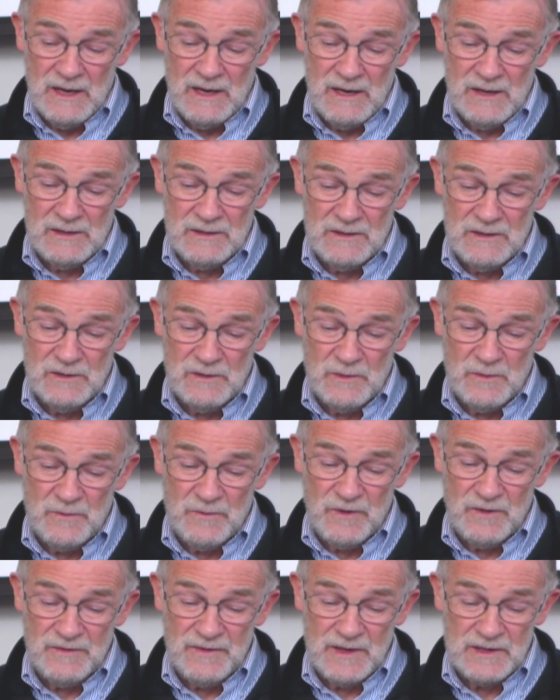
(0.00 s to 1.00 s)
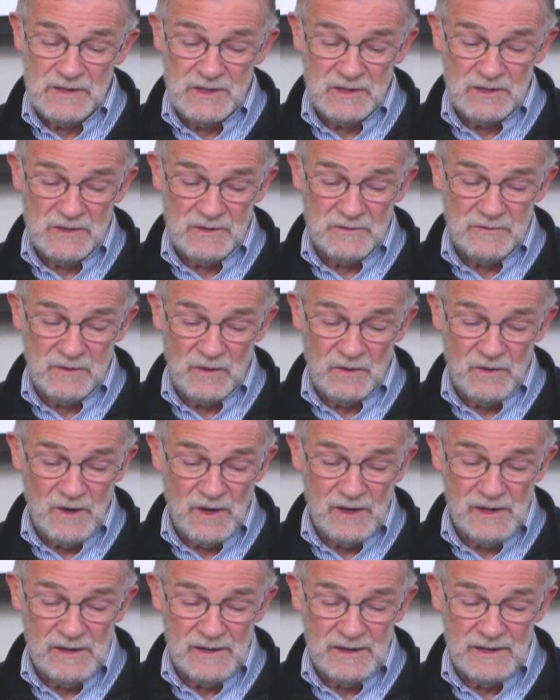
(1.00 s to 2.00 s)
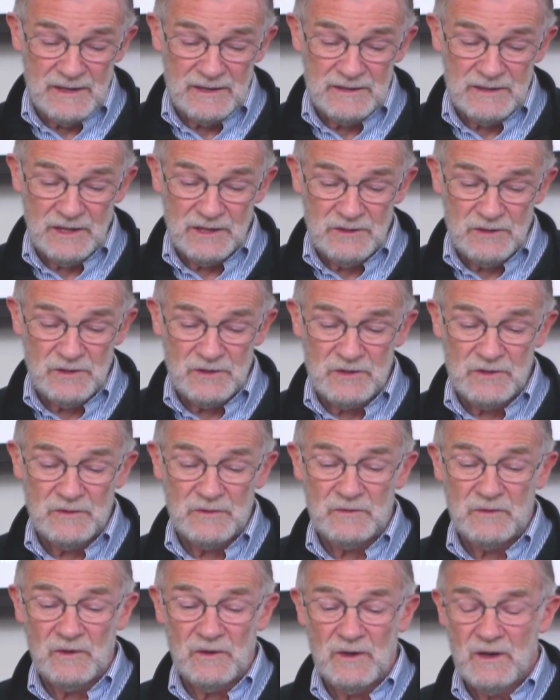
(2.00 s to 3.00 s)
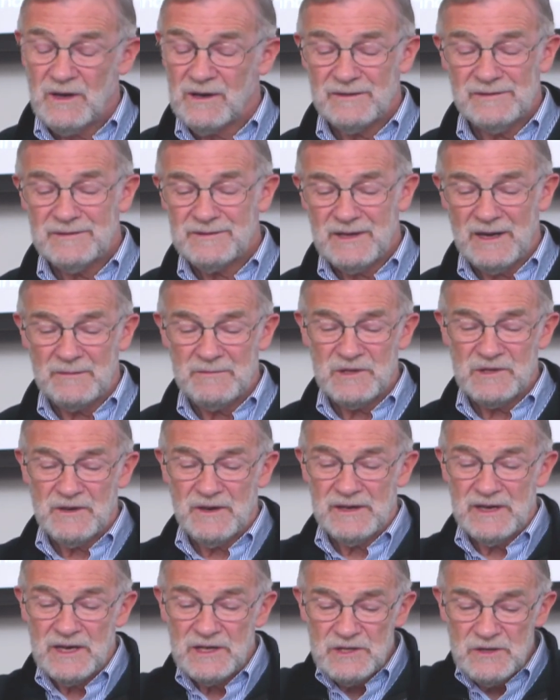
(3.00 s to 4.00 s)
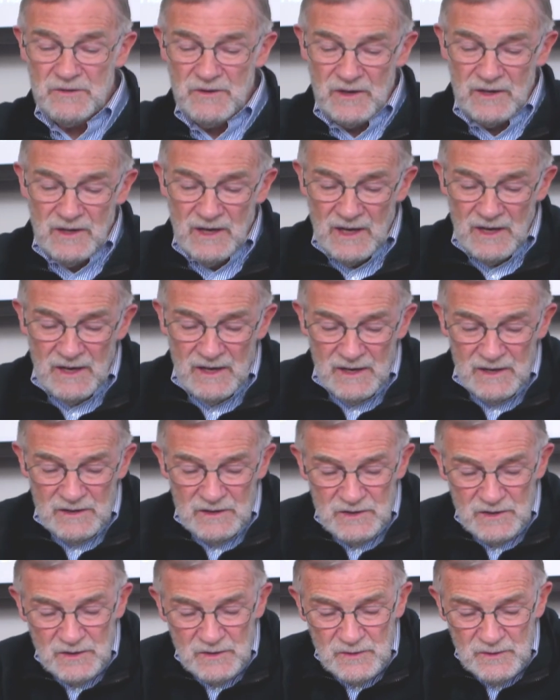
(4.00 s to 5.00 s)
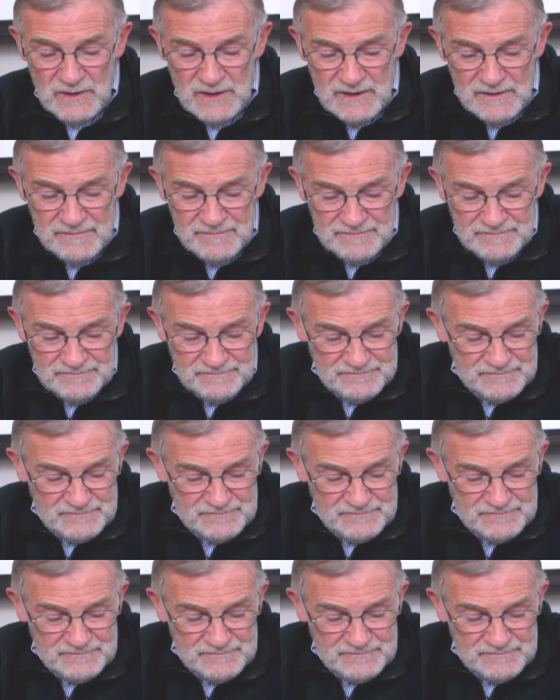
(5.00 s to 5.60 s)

uh, to professors of law and teachers of law, uh, I'm sorry, history, to um,